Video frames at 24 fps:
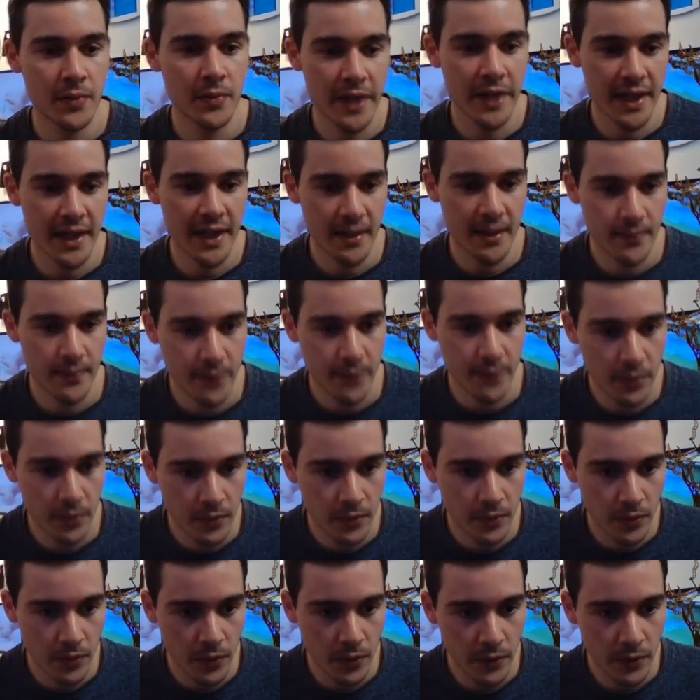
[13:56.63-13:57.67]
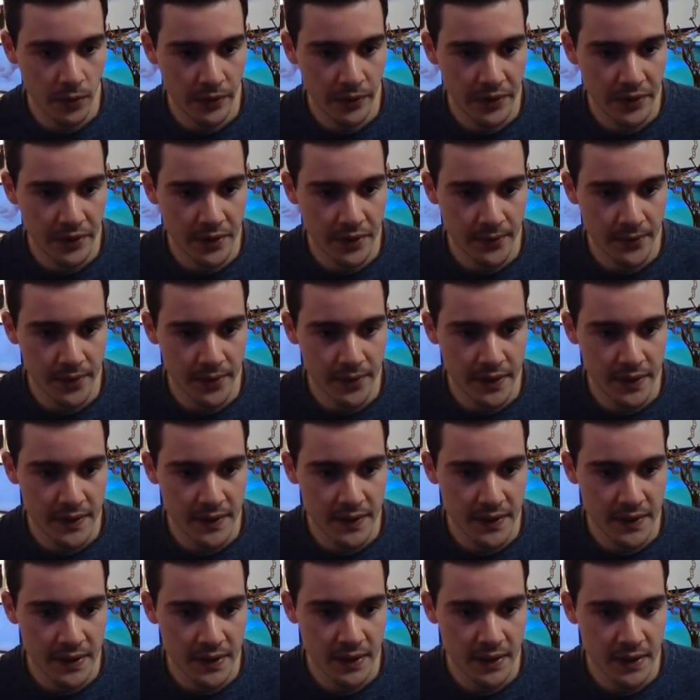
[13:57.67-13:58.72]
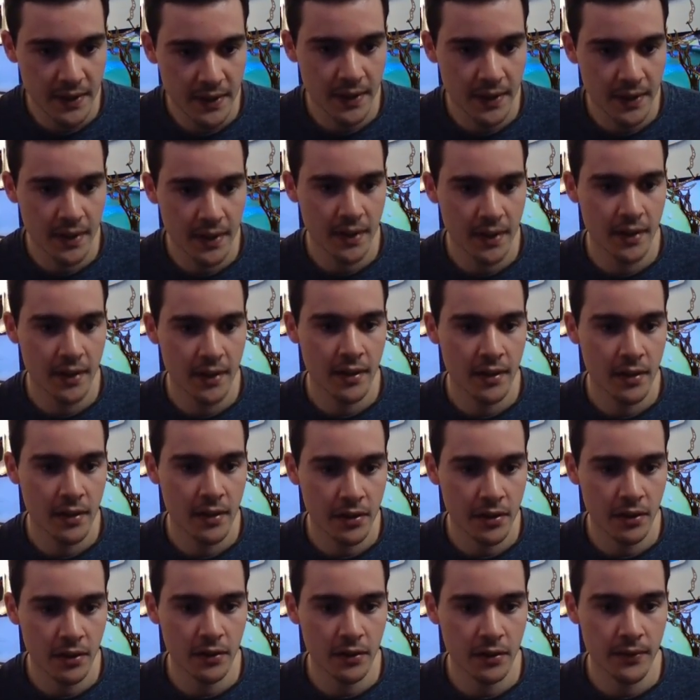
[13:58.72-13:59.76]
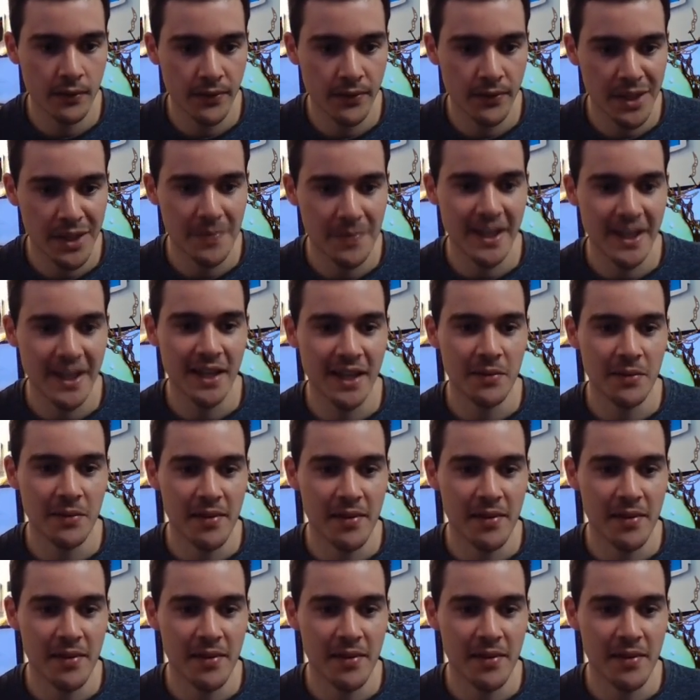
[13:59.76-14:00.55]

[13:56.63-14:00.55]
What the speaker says: we have all the different goal, feedback,